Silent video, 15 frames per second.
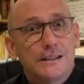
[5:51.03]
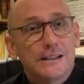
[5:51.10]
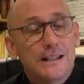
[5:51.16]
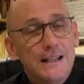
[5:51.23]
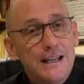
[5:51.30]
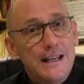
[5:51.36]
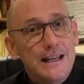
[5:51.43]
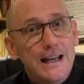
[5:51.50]

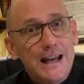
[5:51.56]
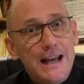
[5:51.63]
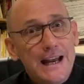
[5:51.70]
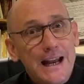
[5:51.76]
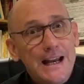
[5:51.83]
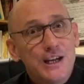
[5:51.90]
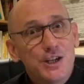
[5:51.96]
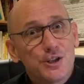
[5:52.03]
The
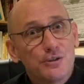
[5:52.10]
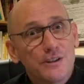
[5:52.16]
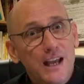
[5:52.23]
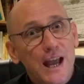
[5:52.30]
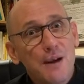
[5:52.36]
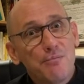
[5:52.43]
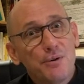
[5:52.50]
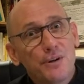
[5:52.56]
angel
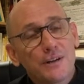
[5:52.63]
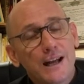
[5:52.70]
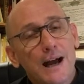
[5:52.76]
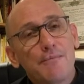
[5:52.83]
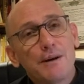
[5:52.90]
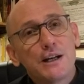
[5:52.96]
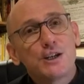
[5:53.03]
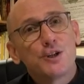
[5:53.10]
Gabriel
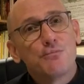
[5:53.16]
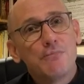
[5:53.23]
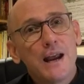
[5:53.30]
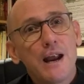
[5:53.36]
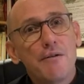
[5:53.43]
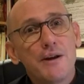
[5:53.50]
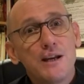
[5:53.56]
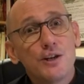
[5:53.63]
coming to
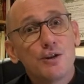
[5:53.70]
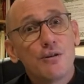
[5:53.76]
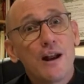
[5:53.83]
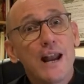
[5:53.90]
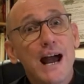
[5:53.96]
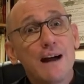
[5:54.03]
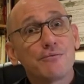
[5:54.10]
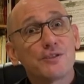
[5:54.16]
Mary to
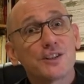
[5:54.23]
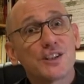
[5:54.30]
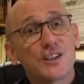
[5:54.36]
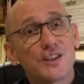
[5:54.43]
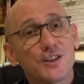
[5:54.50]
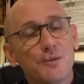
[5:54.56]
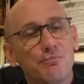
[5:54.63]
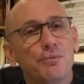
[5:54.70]
announce
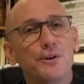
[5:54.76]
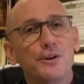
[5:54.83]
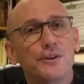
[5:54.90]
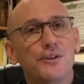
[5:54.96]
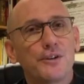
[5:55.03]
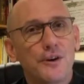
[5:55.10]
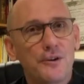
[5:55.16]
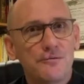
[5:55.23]
the
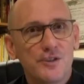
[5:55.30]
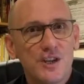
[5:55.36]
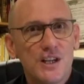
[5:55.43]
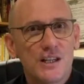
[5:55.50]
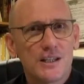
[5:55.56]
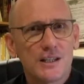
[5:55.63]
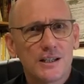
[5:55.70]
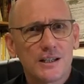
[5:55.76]
birth of
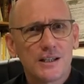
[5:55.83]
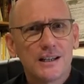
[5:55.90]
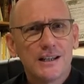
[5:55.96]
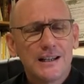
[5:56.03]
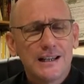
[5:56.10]
Jesus.